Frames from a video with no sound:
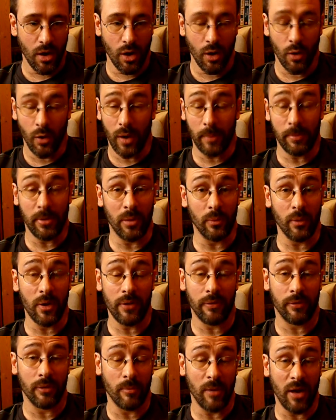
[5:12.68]
who I'd been
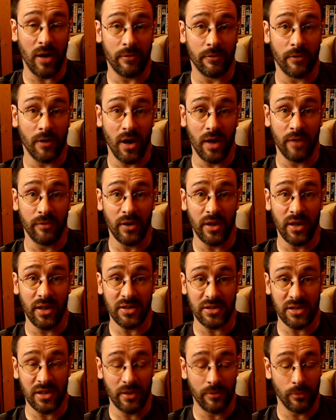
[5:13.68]
with for about 5
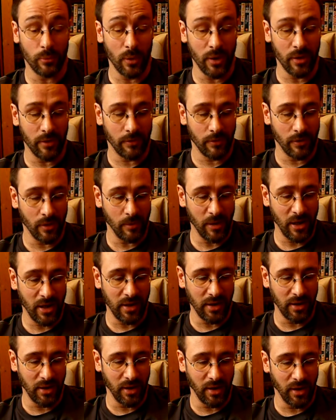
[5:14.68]
years, lived with for about
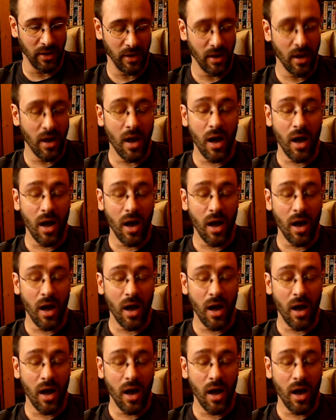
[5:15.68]
a year,